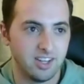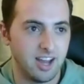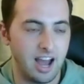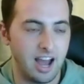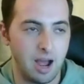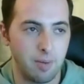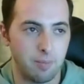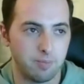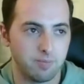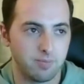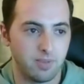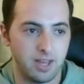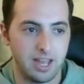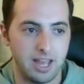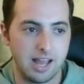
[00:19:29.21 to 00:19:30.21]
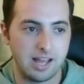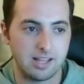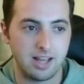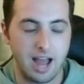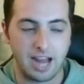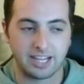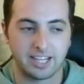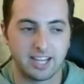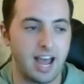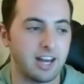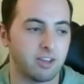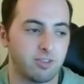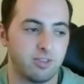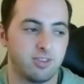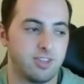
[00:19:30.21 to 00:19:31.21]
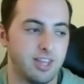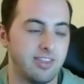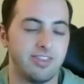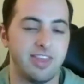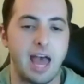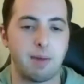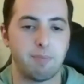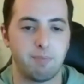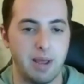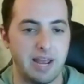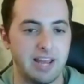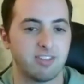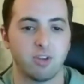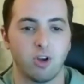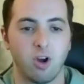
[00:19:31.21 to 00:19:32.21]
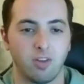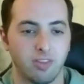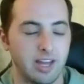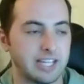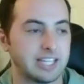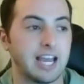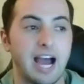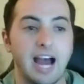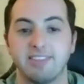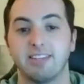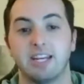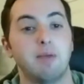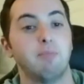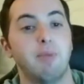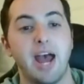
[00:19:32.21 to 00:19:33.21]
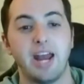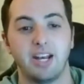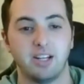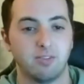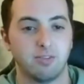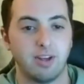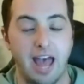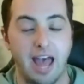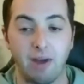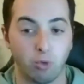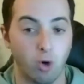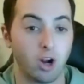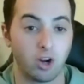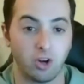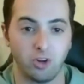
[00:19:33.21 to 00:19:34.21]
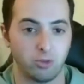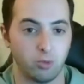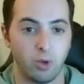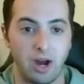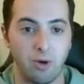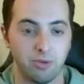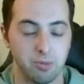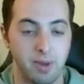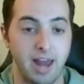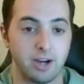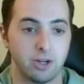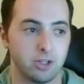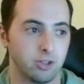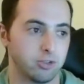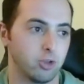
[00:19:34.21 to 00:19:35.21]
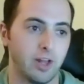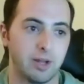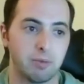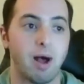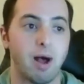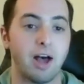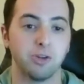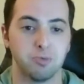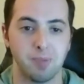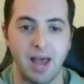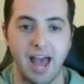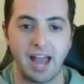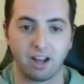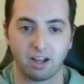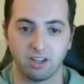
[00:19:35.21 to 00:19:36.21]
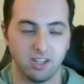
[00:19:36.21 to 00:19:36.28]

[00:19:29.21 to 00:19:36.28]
I kind of did that based on like guys that I met at Rutgers when I was a manager. So like Miles Mack